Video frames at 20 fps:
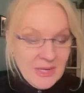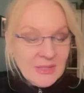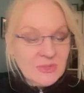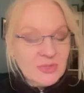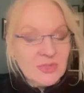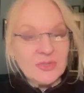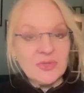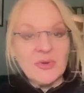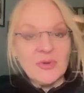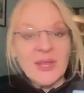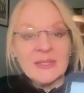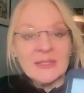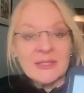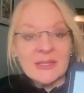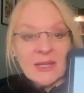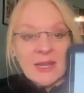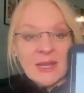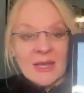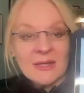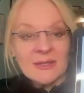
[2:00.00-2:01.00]
my
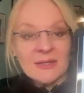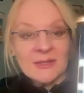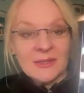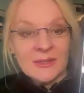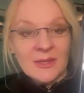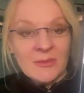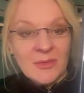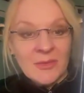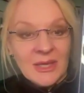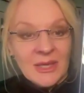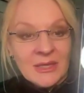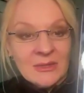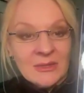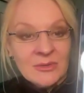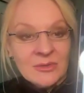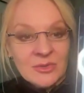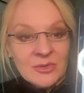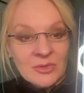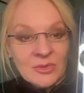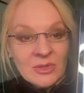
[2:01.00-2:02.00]
trance class is on my
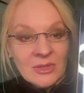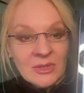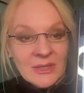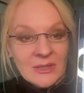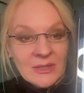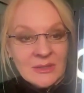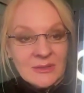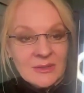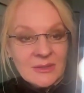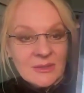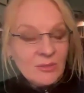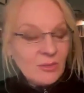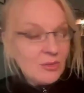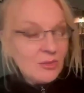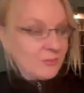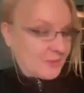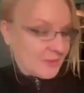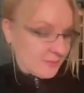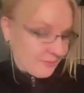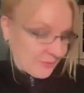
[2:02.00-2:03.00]
Kindle. It's,
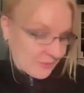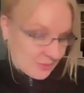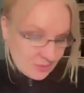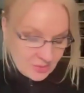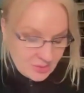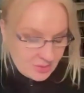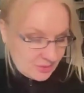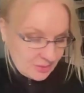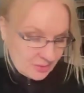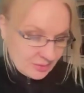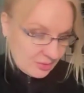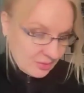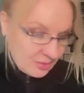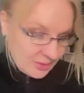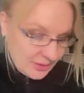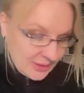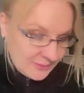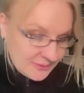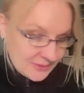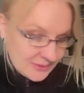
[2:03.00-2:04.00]
oops,
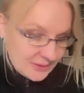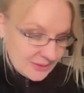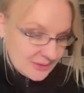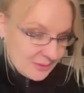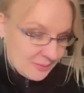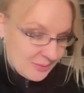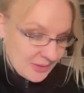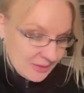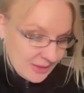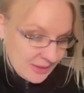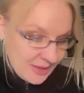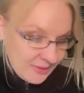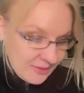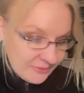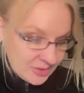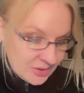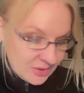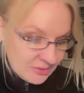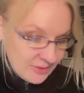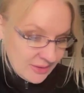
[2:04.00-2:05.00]
God, it keeps disappearing.
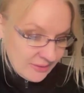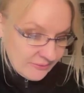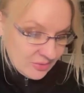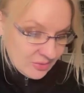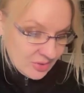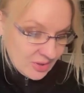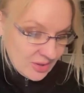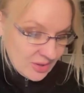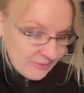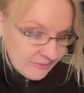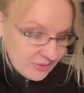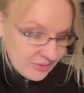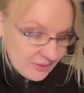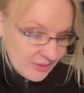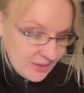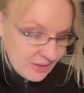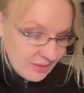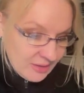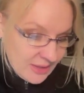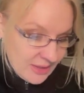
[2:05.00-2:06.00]
Kevin, do you have your
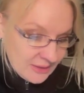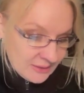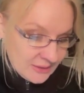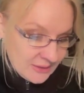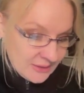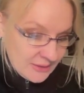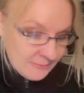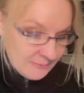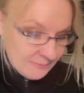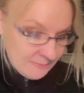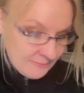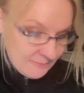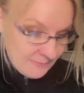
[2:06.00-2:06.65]
cover there handy?